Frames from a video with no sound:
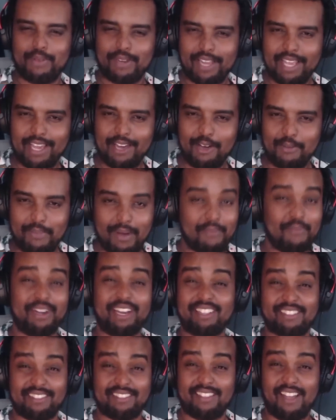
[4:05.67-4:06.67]
hill, but I'm
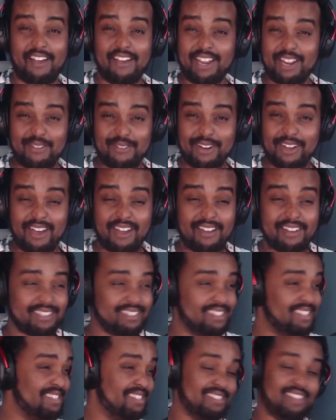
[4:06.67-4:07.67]
willing to die on it regardless.
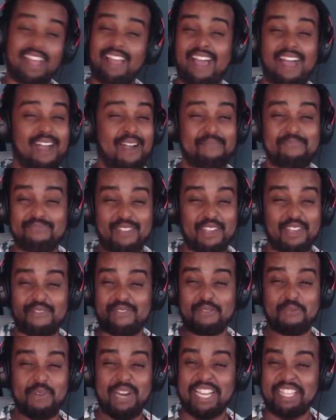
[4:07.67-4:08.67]
This is, uh, I'm not
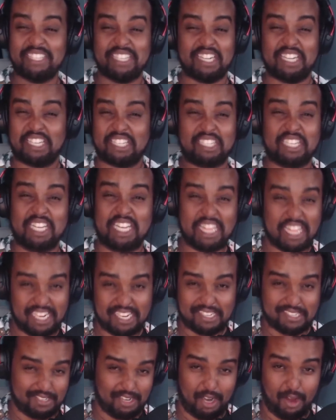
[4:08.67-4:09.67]
even willing to concede that
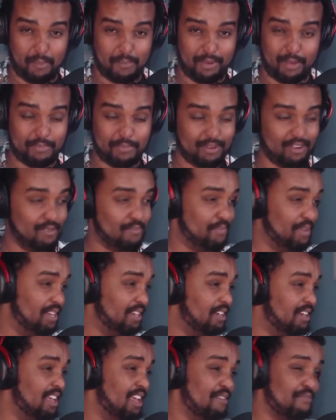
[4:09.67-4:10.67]
this is an unpopular
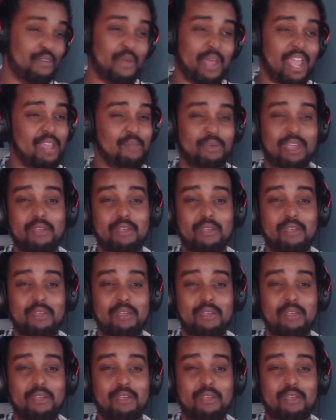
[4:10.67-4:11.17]
opinion. If you hate Baby